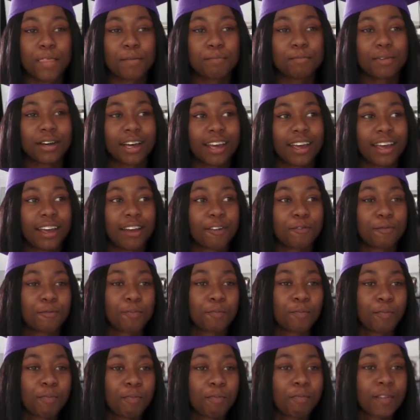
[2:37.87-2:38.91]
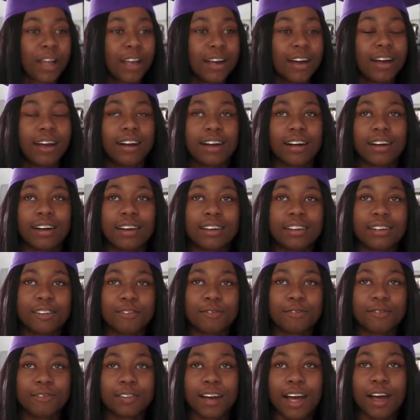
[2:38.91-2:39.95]
But
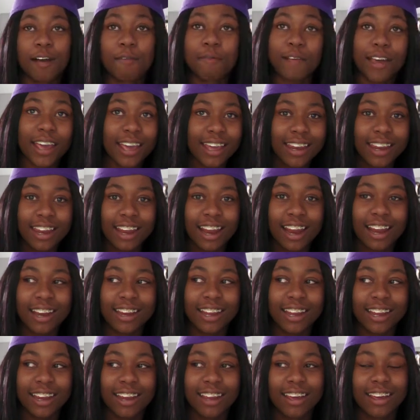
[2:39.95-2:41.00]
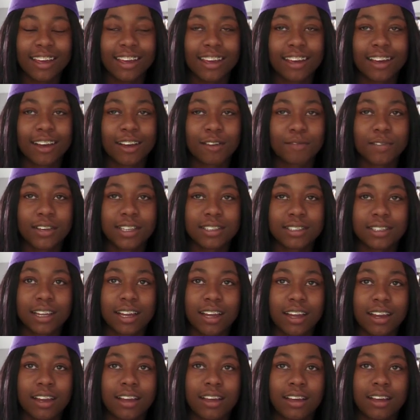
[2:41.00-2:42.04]
um, I made it. I did it. What did Dohn
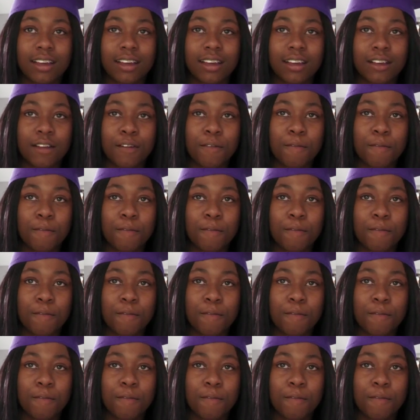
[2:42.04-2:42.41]
do for you?